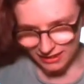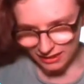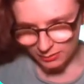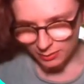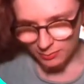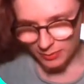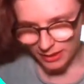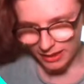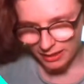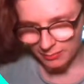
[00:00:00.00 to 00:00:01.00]
I rub
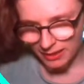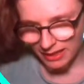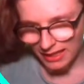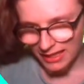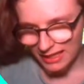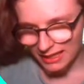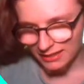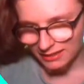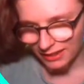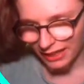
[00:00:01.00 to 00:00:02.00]
behind my head
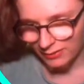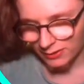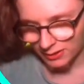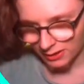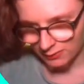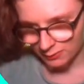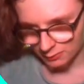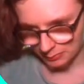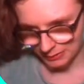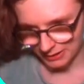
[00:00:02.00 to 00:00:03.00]
and laugh
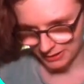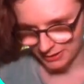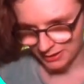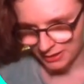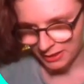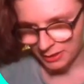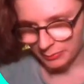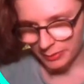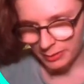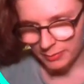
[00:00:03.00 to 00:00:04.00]
uncomfortably.
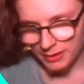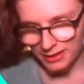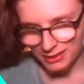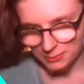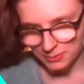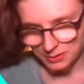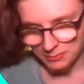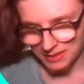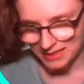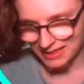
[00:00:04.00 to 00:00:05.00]
Maybe this was a
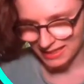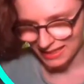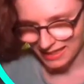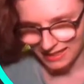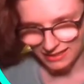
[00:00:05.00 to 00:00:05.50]
mistake.